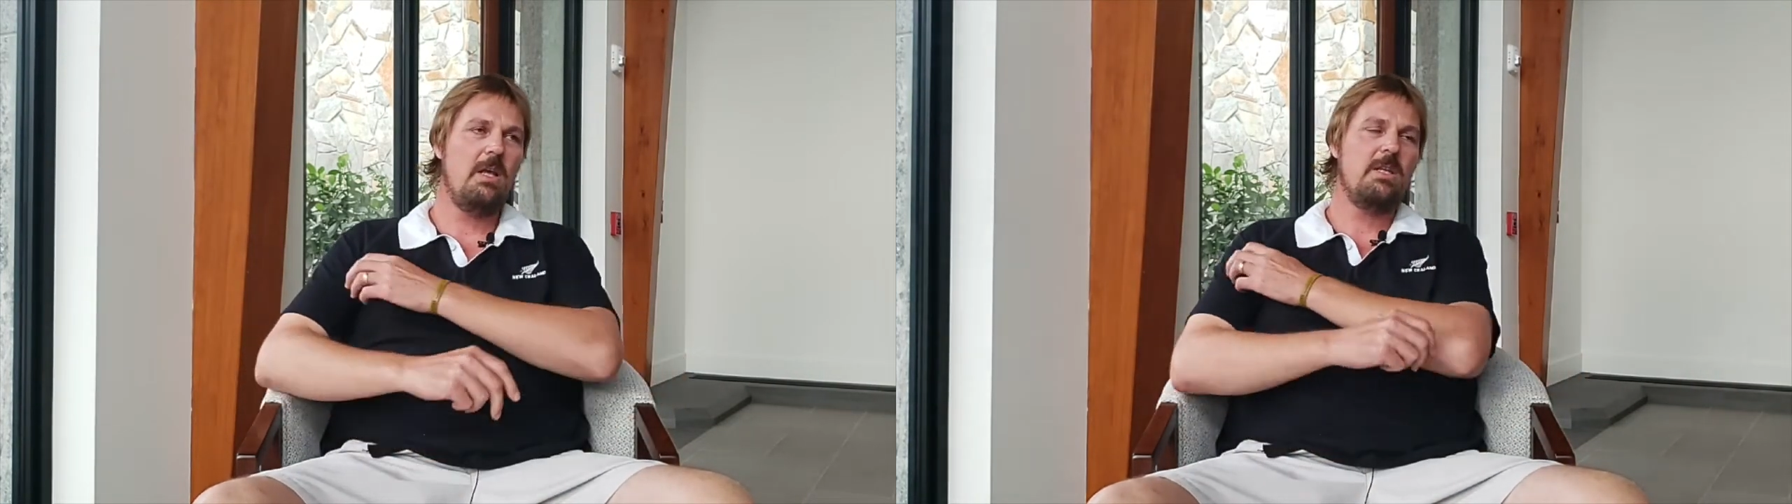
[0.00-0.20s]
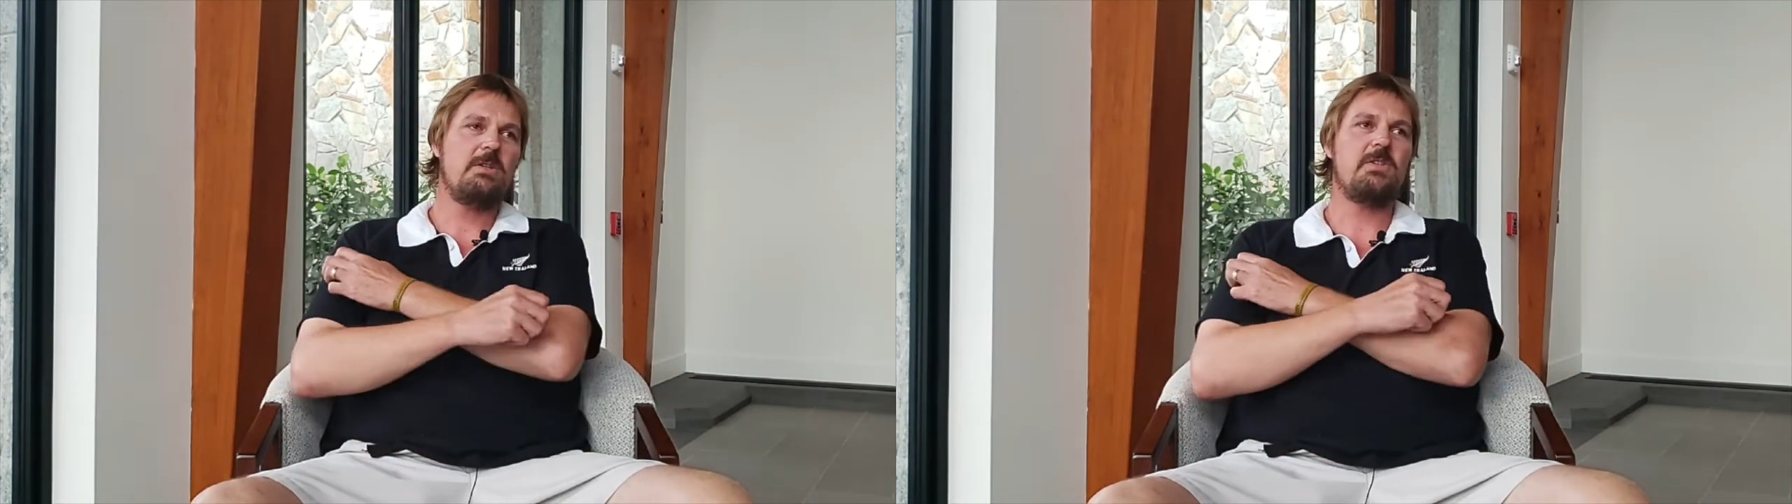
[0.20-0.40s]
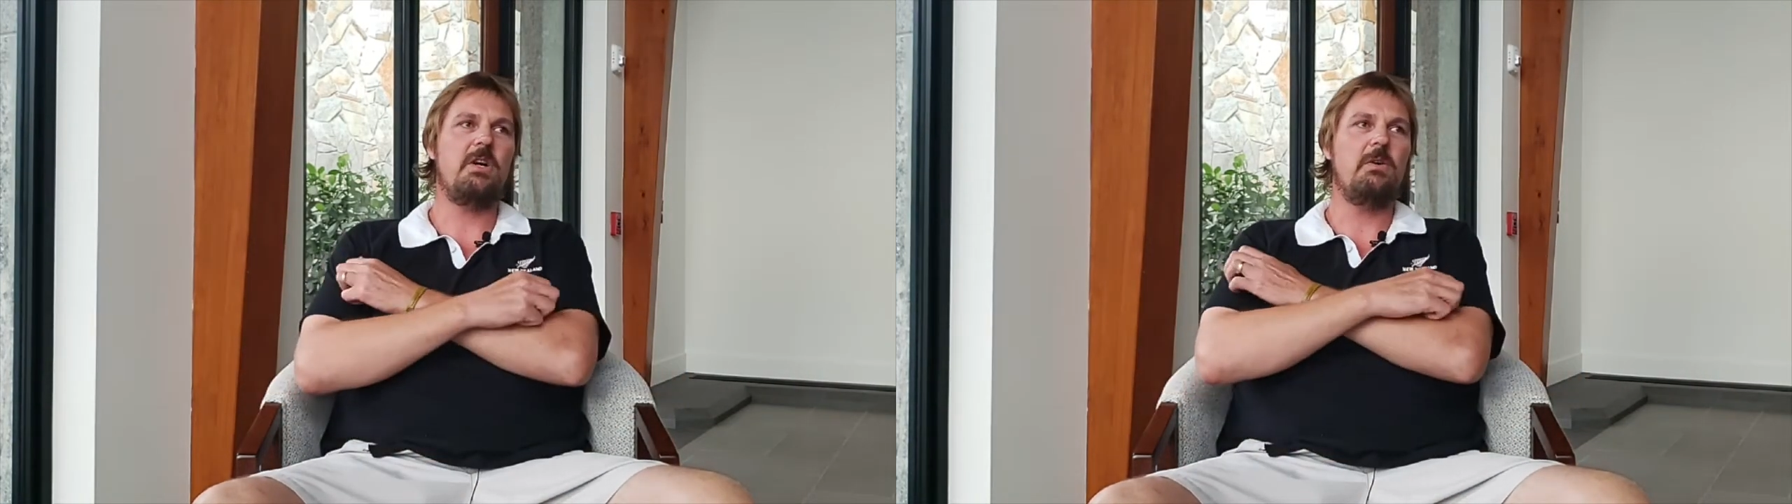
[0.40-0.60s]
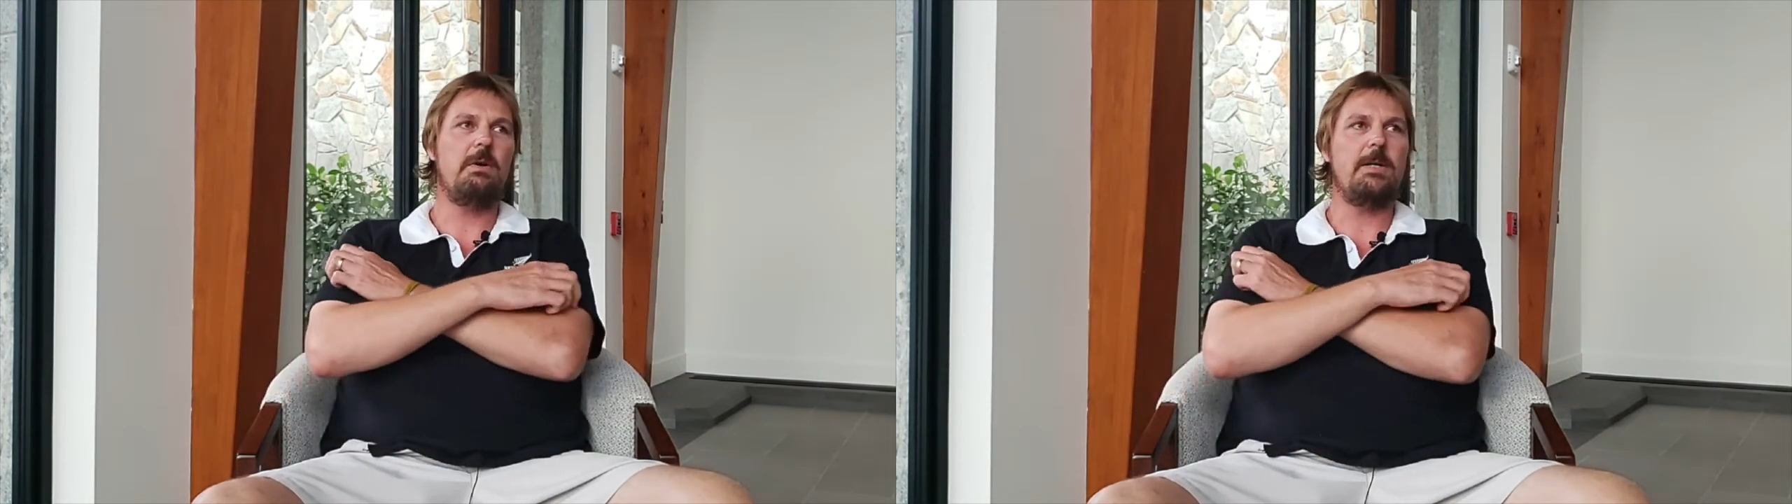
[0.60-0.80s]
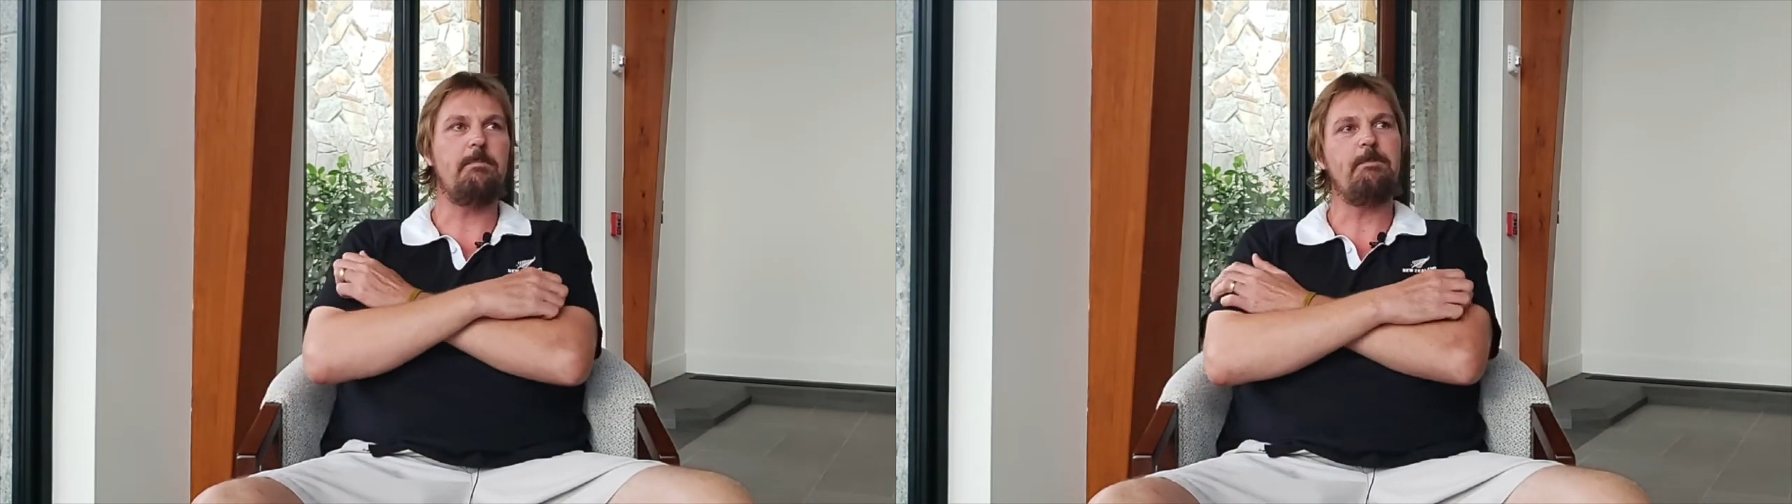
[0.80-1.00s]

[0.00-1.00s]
So